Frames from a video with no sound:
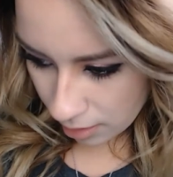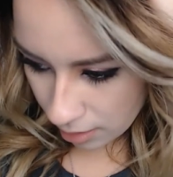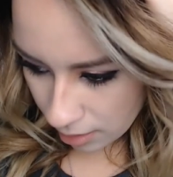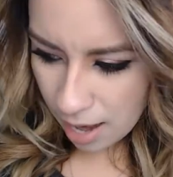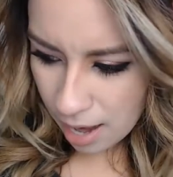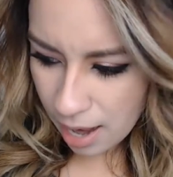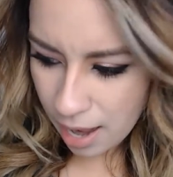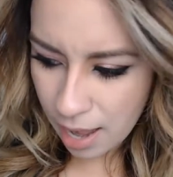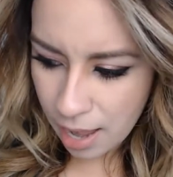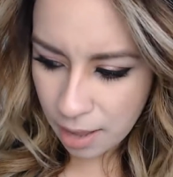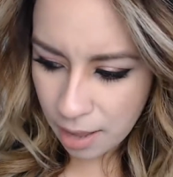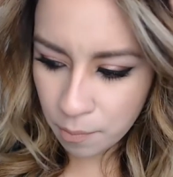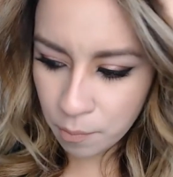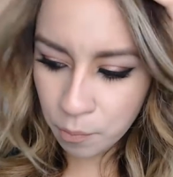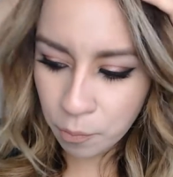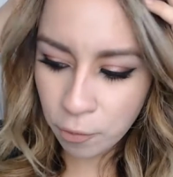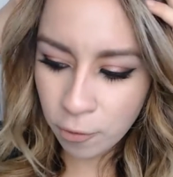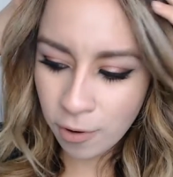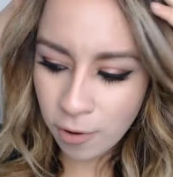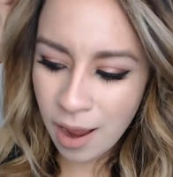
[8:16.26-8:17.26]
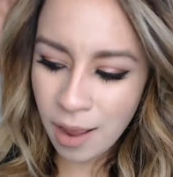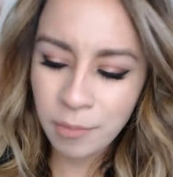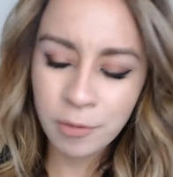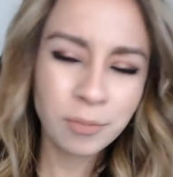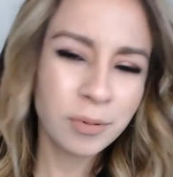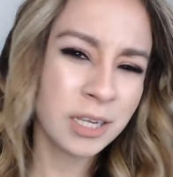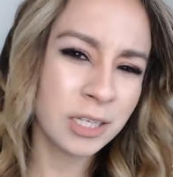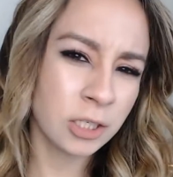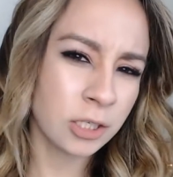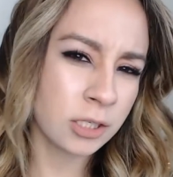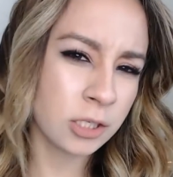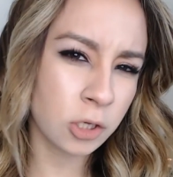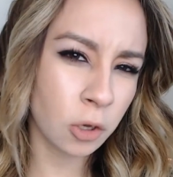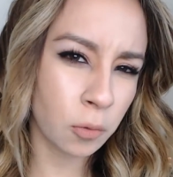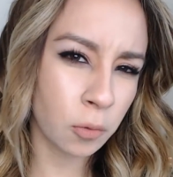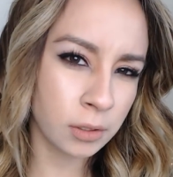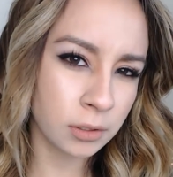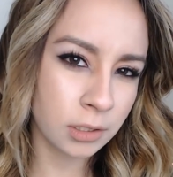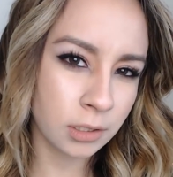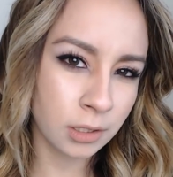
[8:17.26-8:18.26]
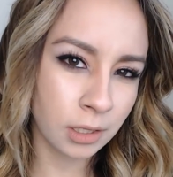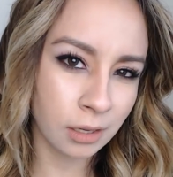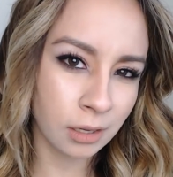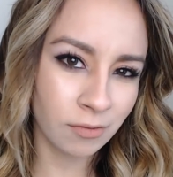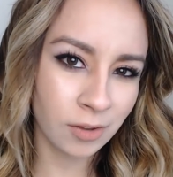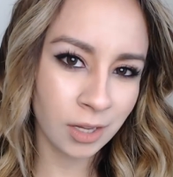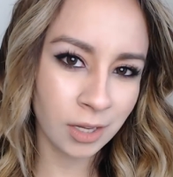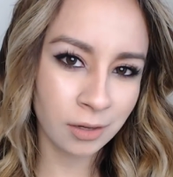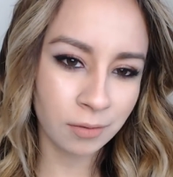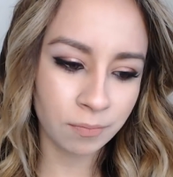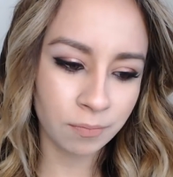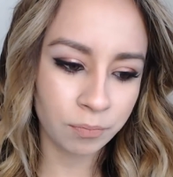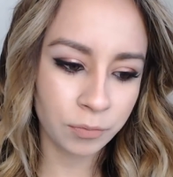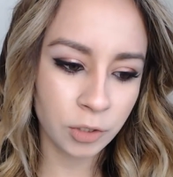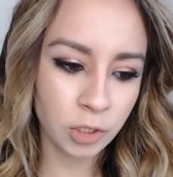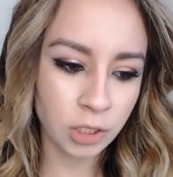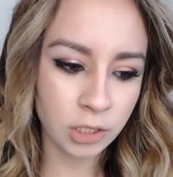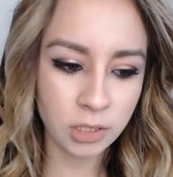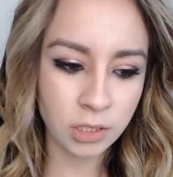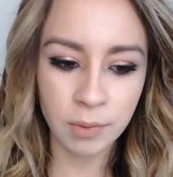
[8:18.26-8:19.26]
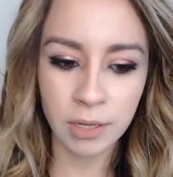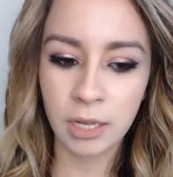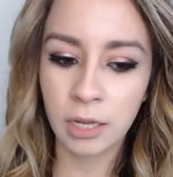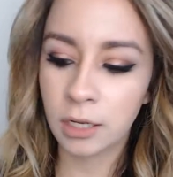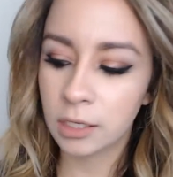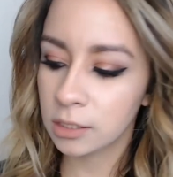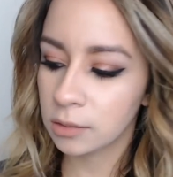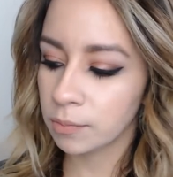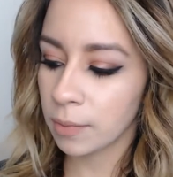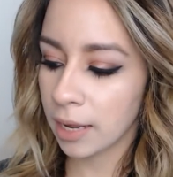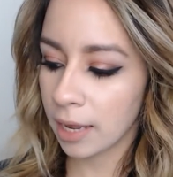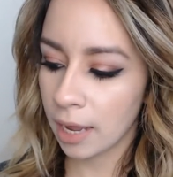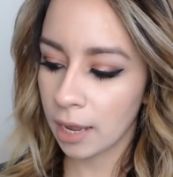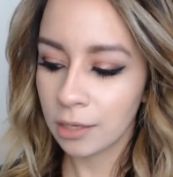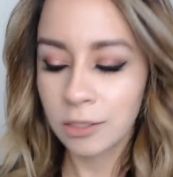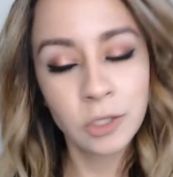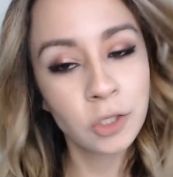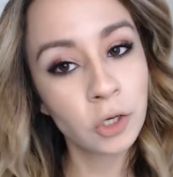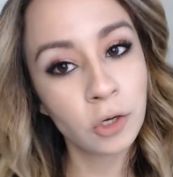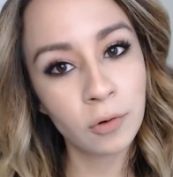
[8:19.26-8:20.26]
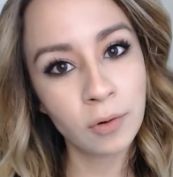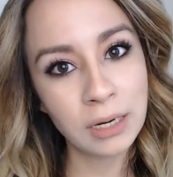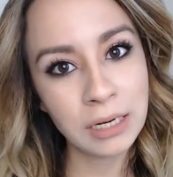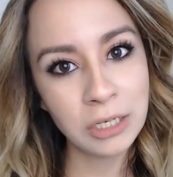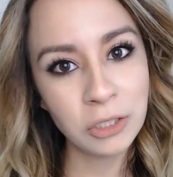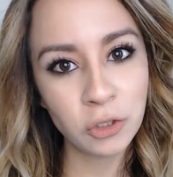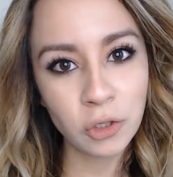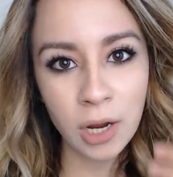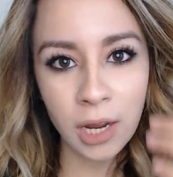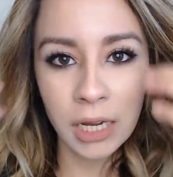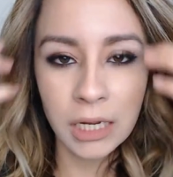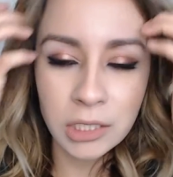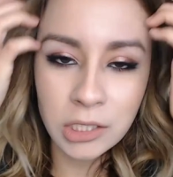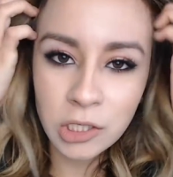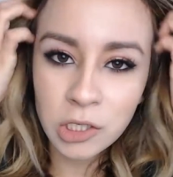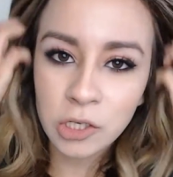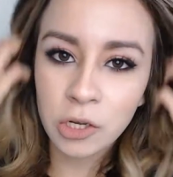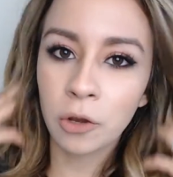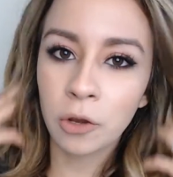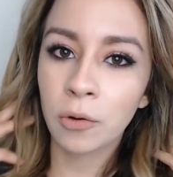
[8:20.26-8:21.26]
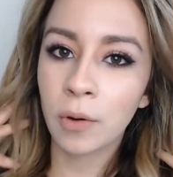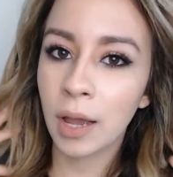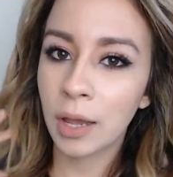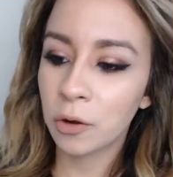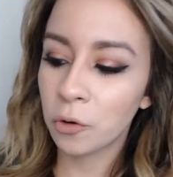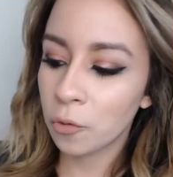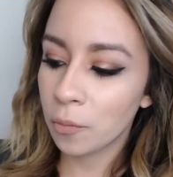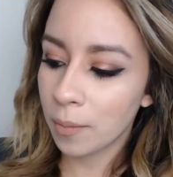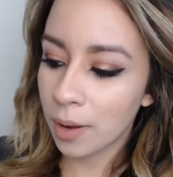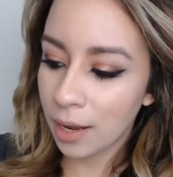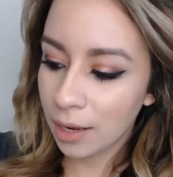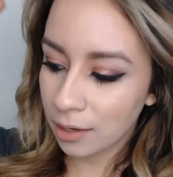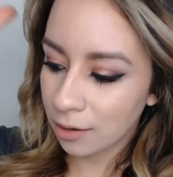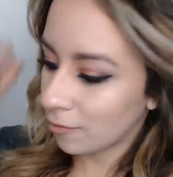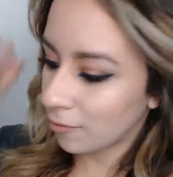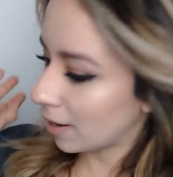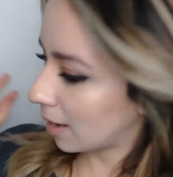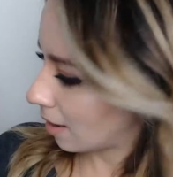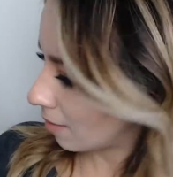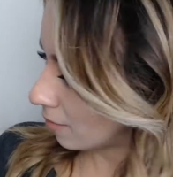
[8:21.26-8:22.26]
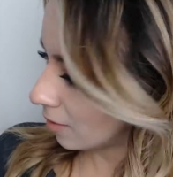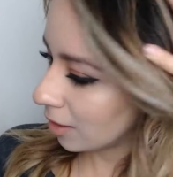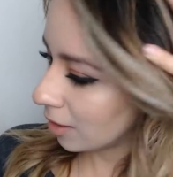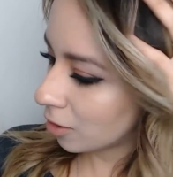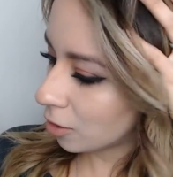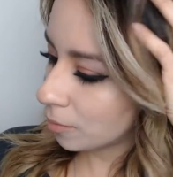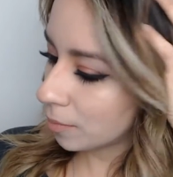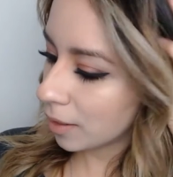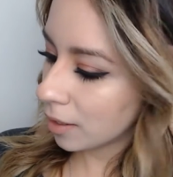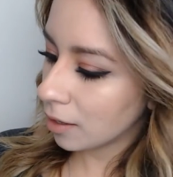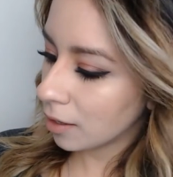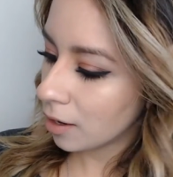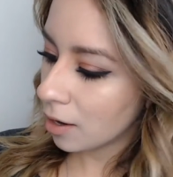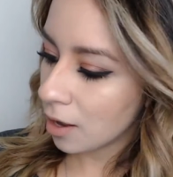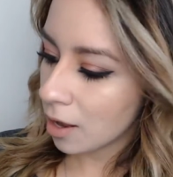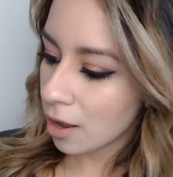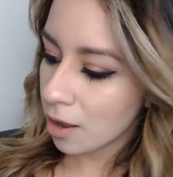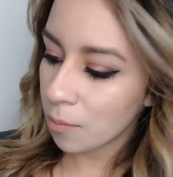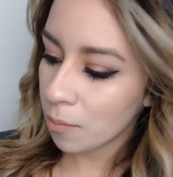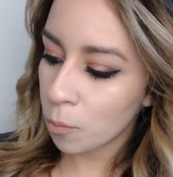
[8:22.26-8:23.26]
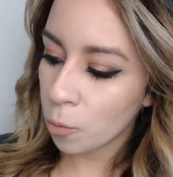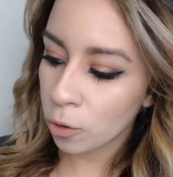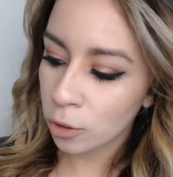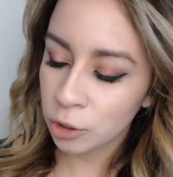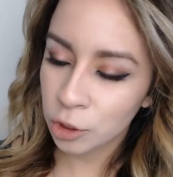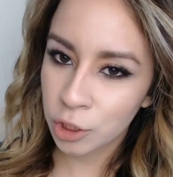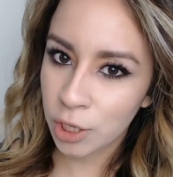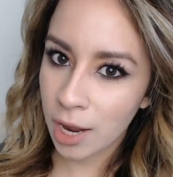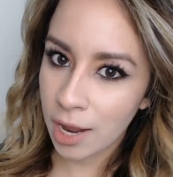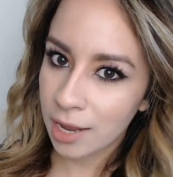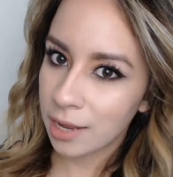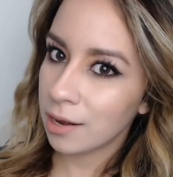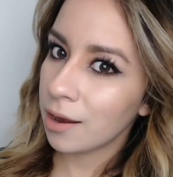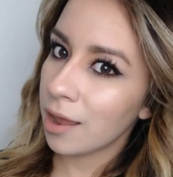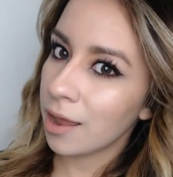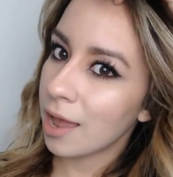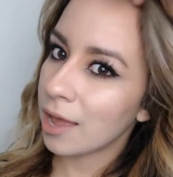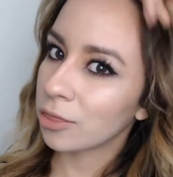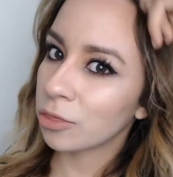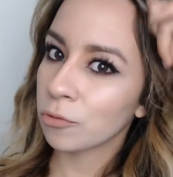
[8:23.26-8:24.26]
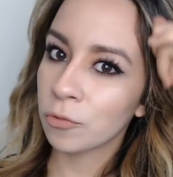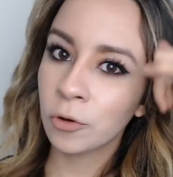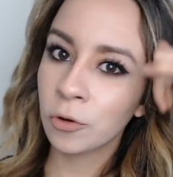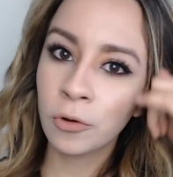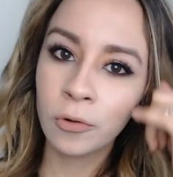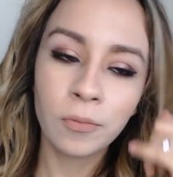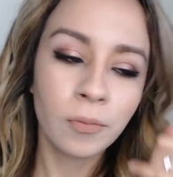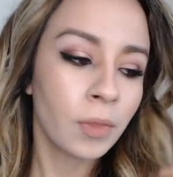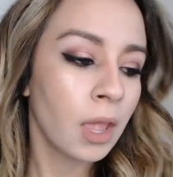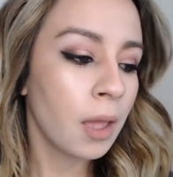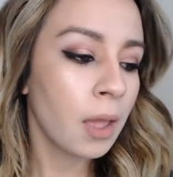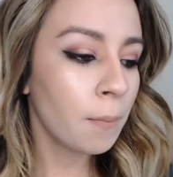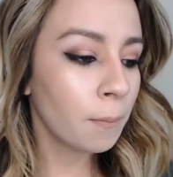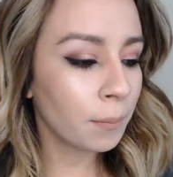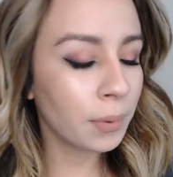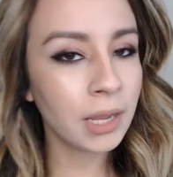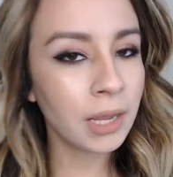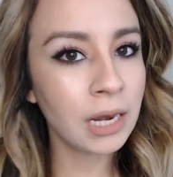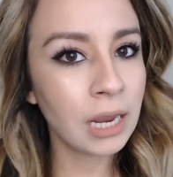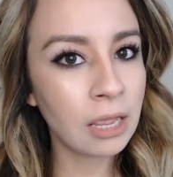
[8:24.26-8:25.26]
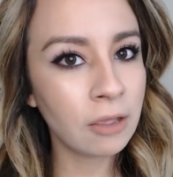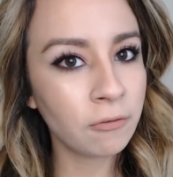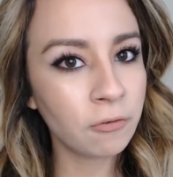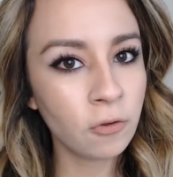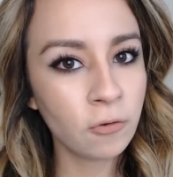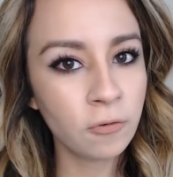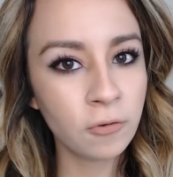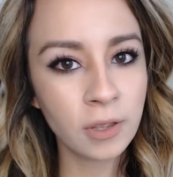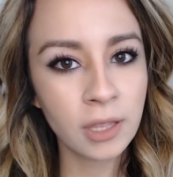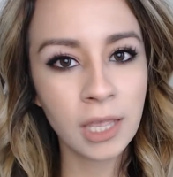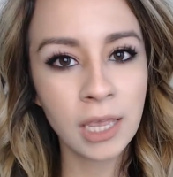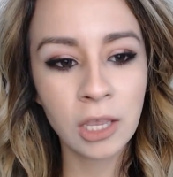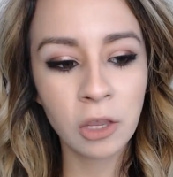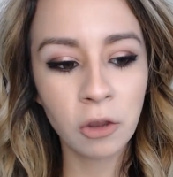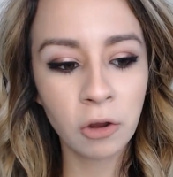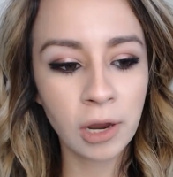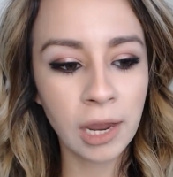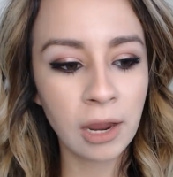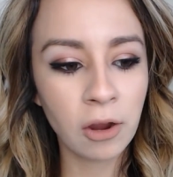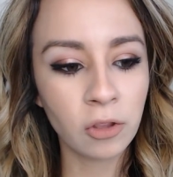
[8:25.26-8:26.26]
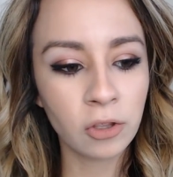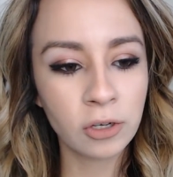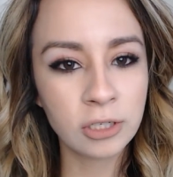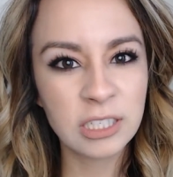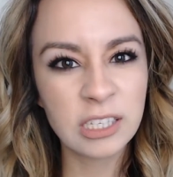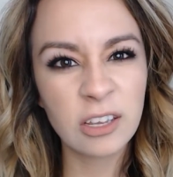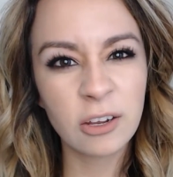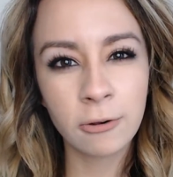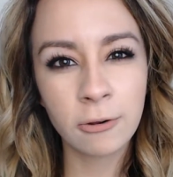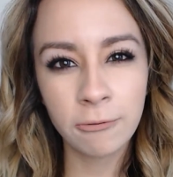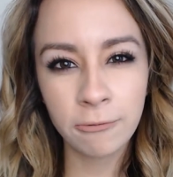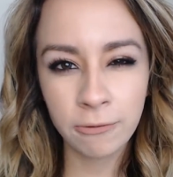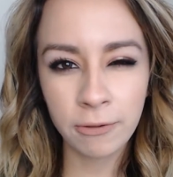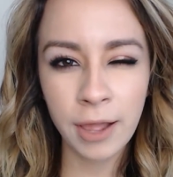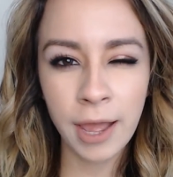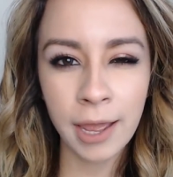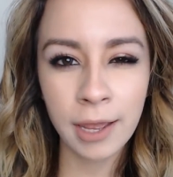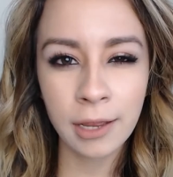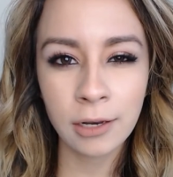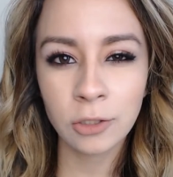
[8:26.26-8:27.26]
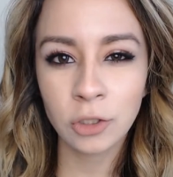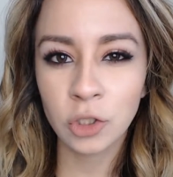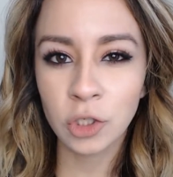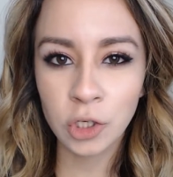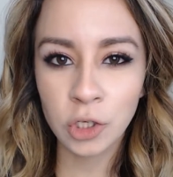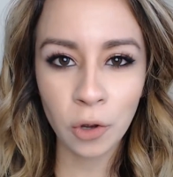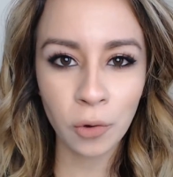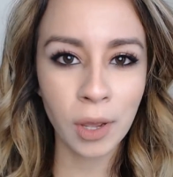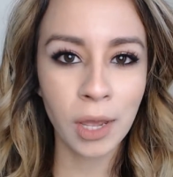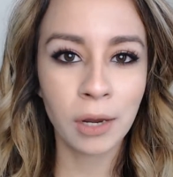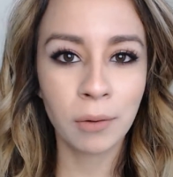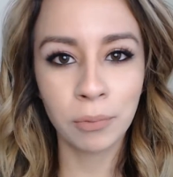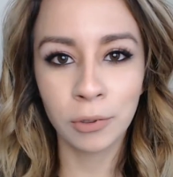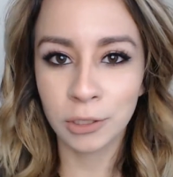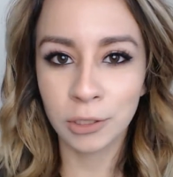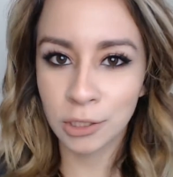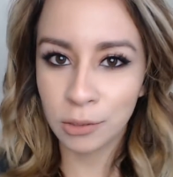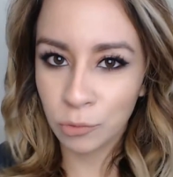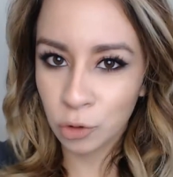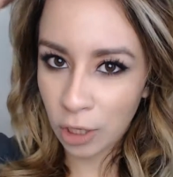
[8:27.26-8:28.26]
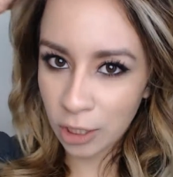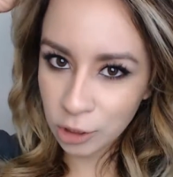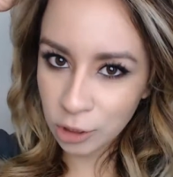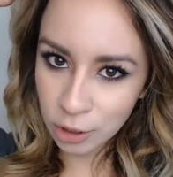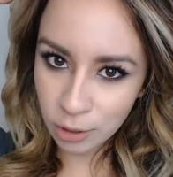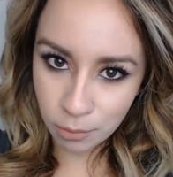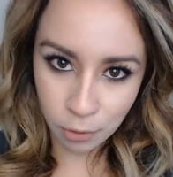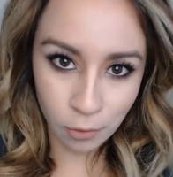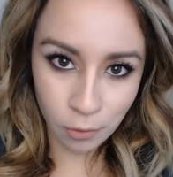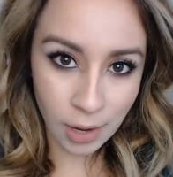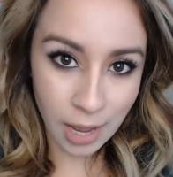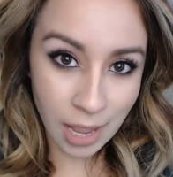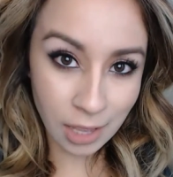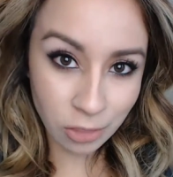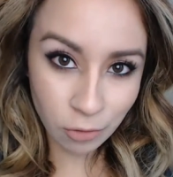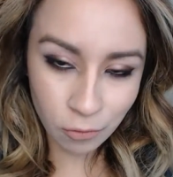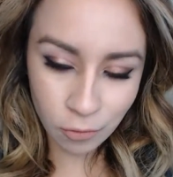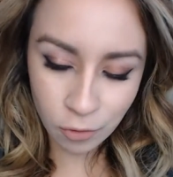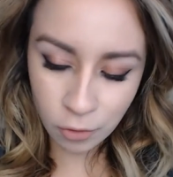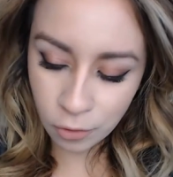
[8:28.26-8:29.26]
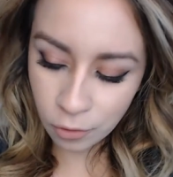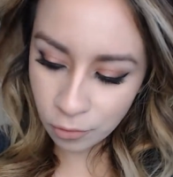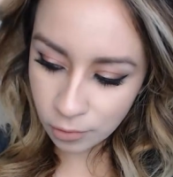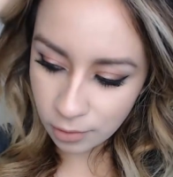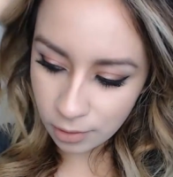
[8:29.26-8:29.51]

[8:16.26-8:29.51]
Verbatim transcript: I'm probably just going to leave it just because my ends are already dry, so I don't mind if I have a little bit more shine at the root. But if you feel like your hair looks a little flat, just go ahead and put some dry shampoo at the root.